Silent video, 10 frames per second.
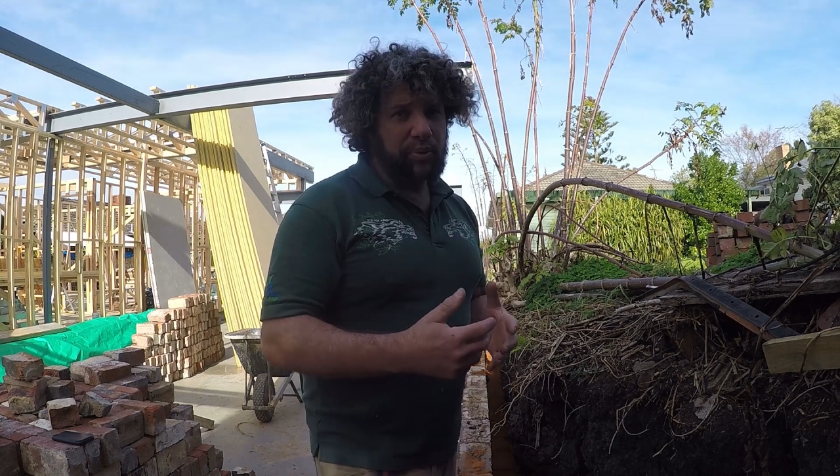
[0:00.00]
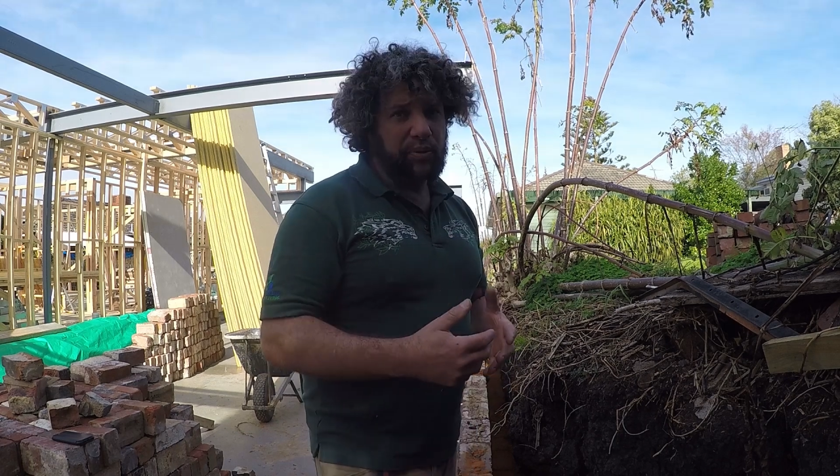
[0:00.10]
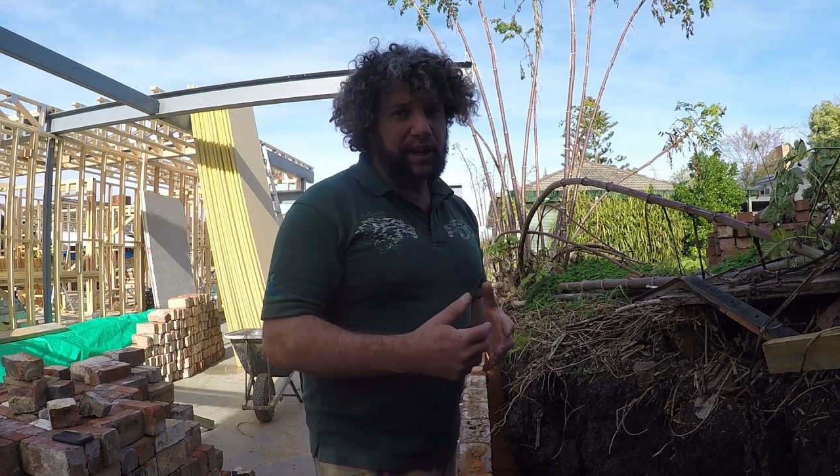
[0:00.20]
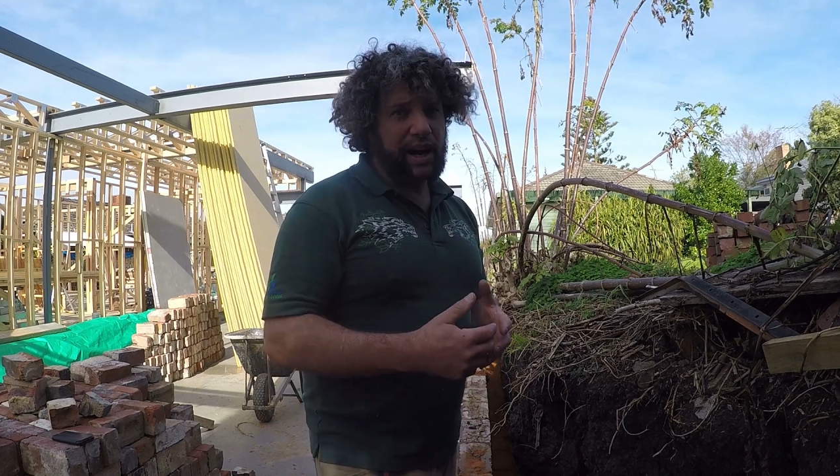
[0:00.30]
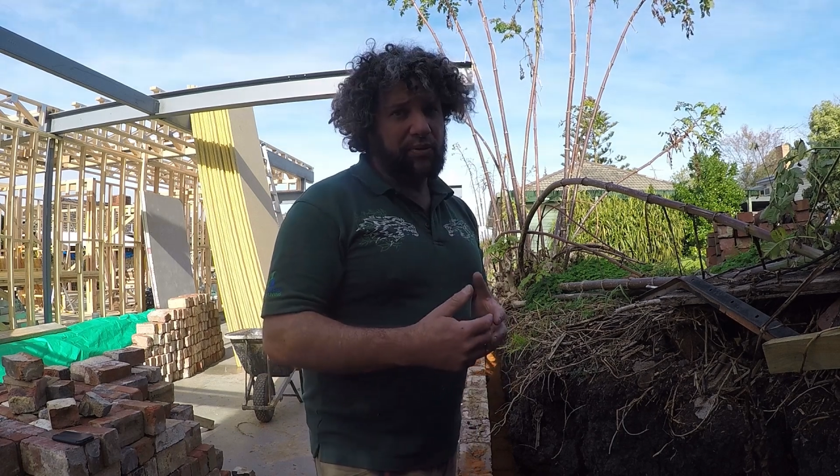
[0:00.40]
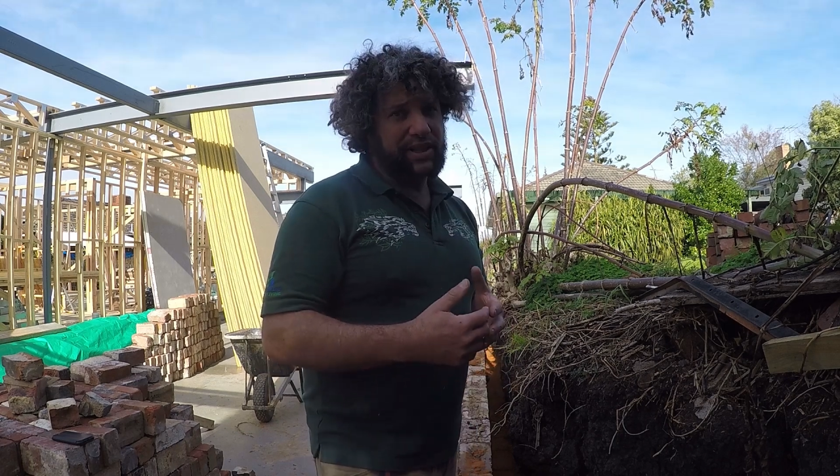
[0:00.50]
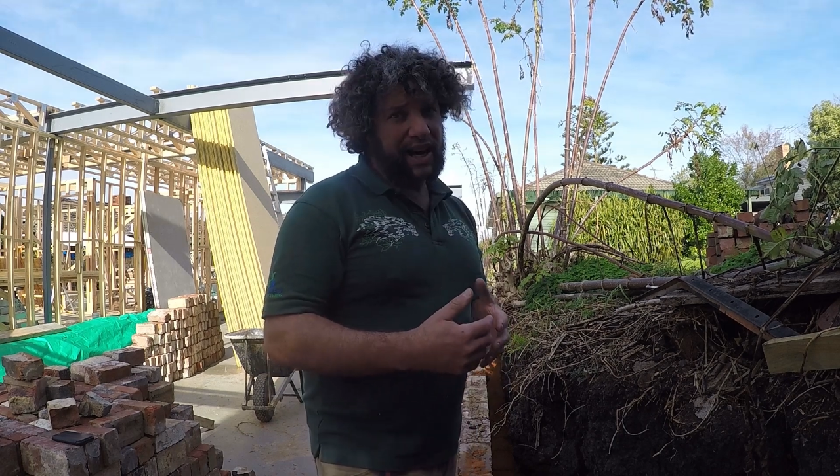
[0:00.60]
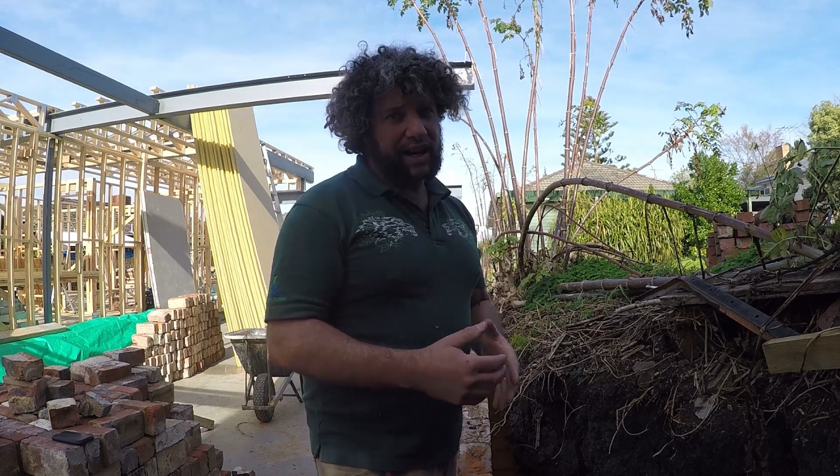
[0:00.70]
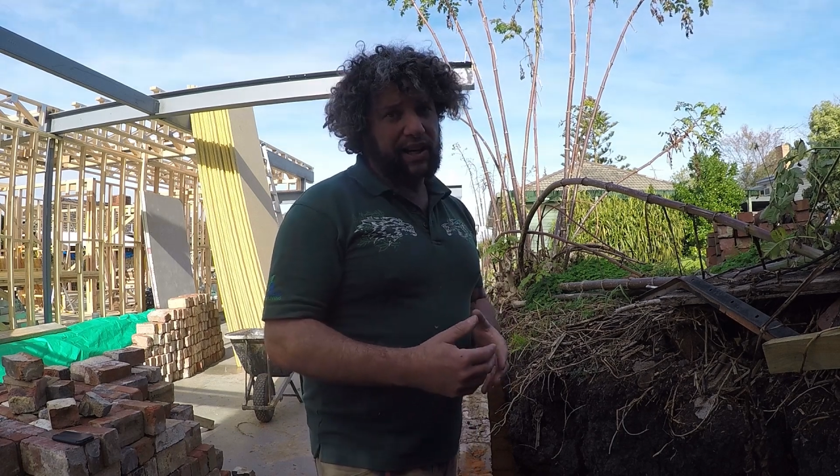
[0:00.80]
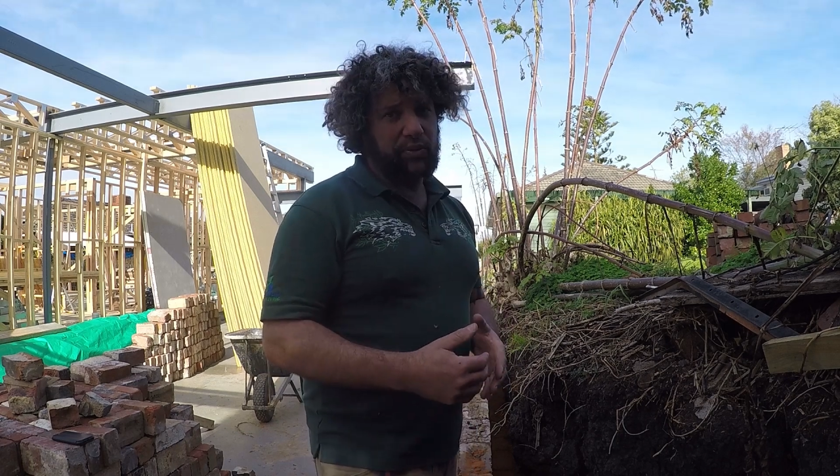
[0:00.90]
building our
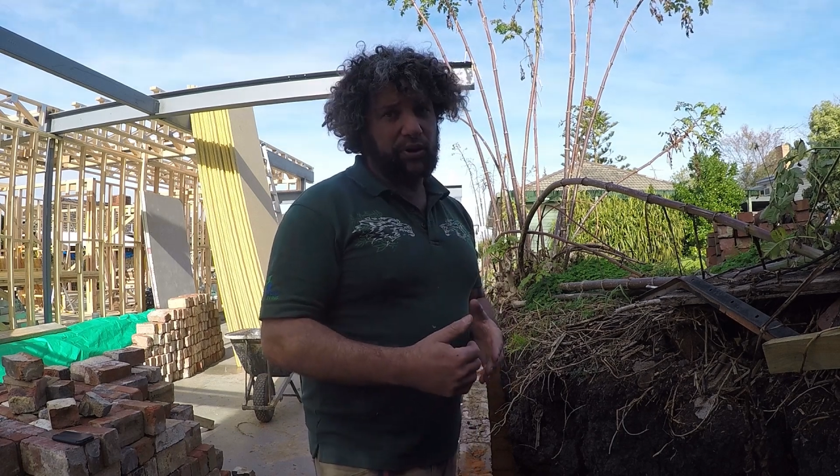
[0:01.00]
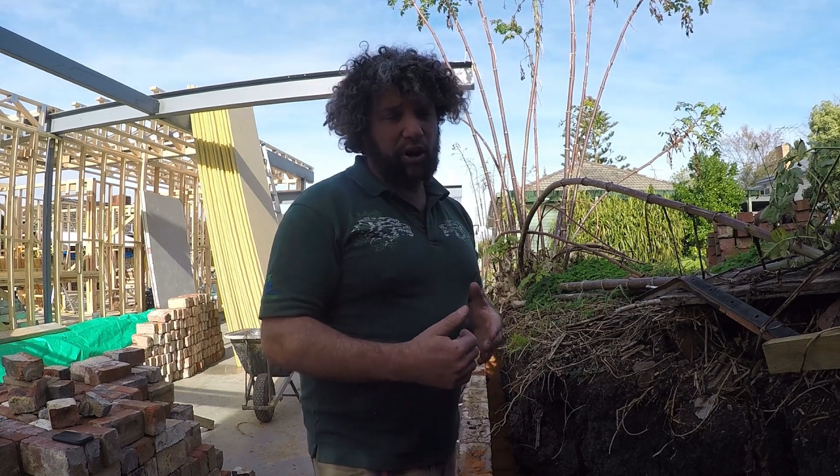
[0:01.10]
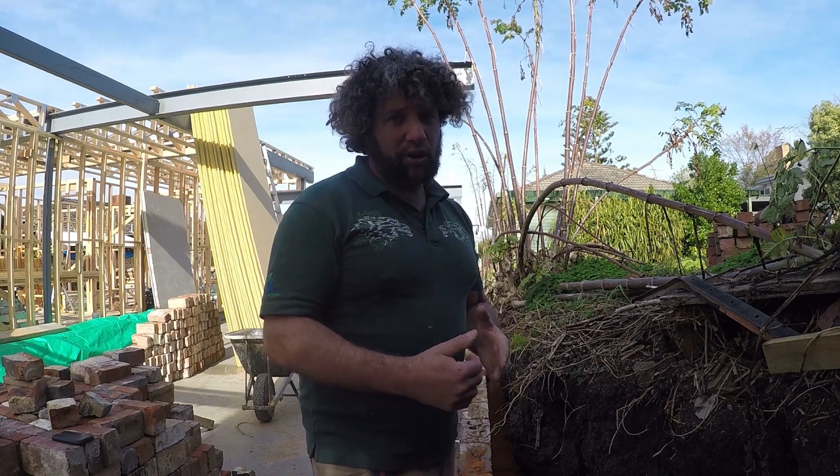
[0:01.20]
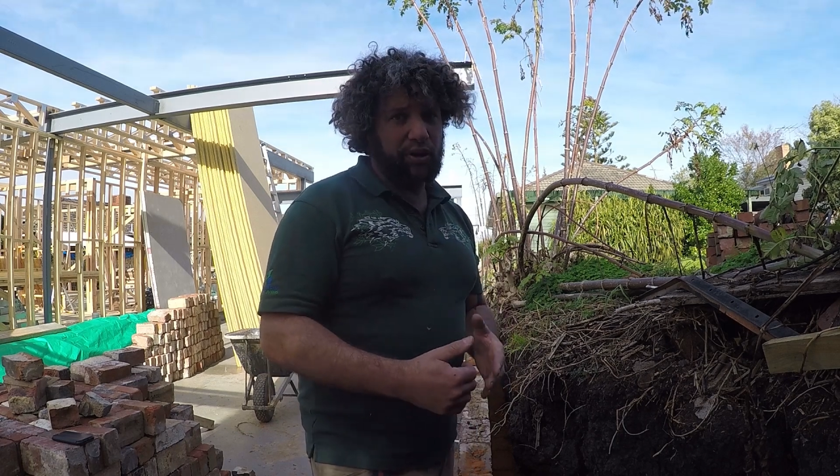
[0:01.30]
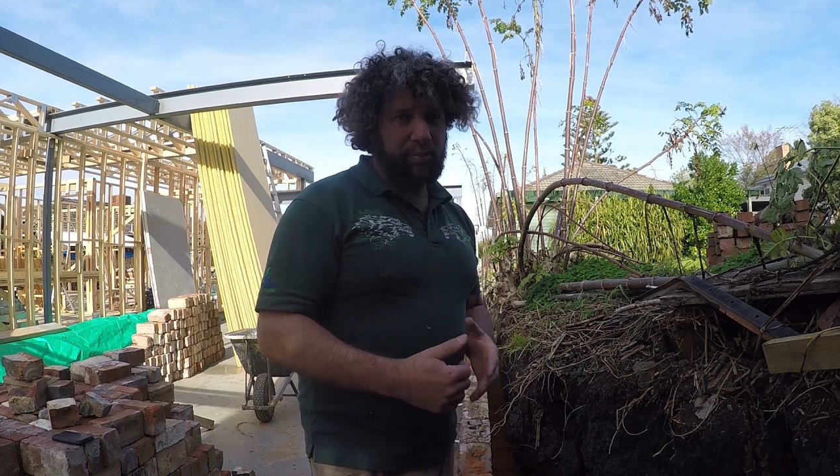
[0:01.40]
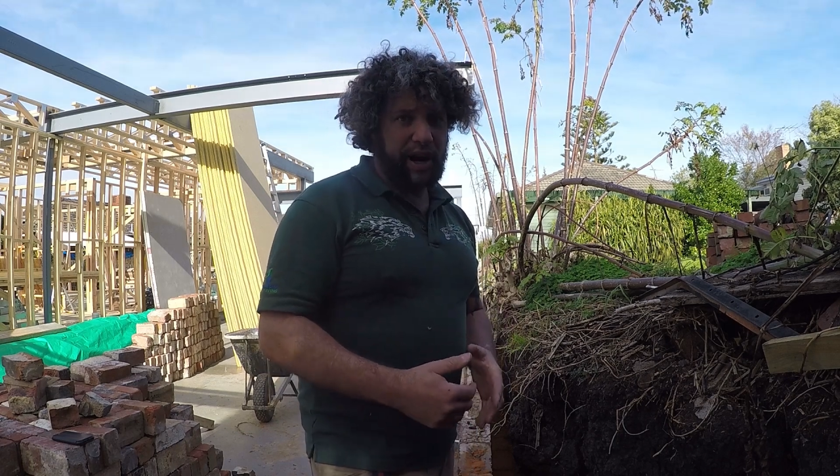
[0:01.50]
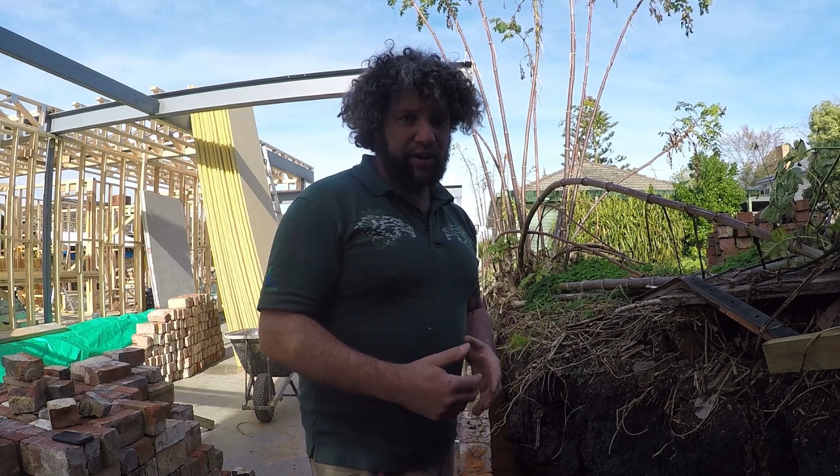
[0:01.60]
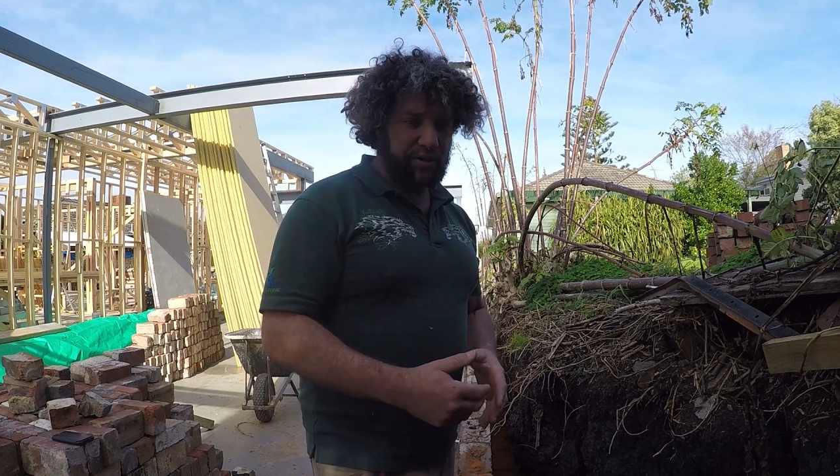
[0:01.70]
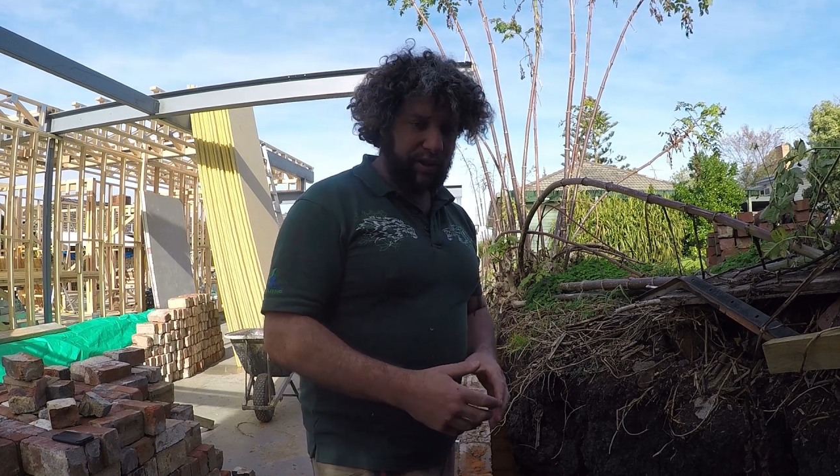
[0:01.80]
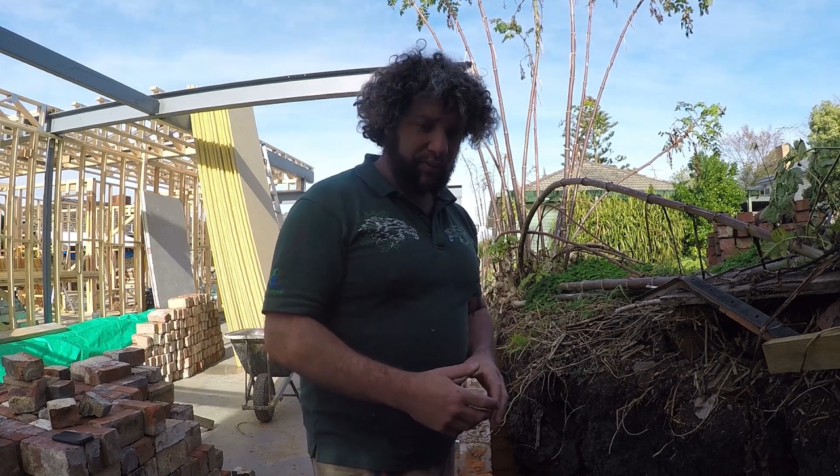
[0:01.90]
retaining wall on the
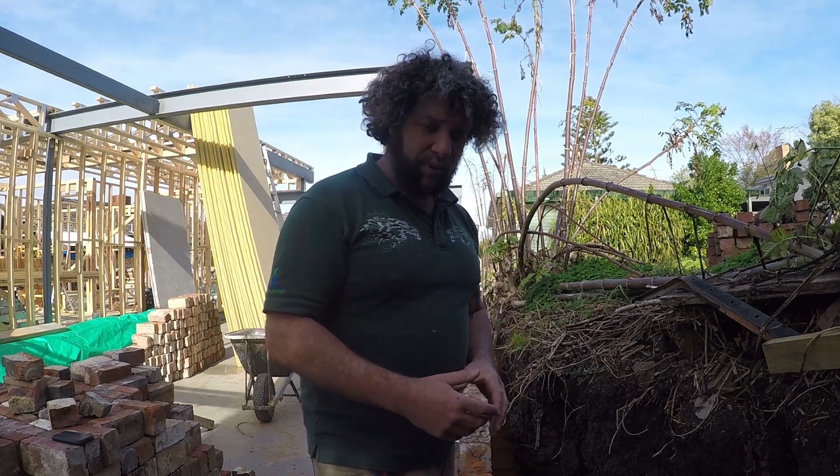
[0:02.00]
boundary,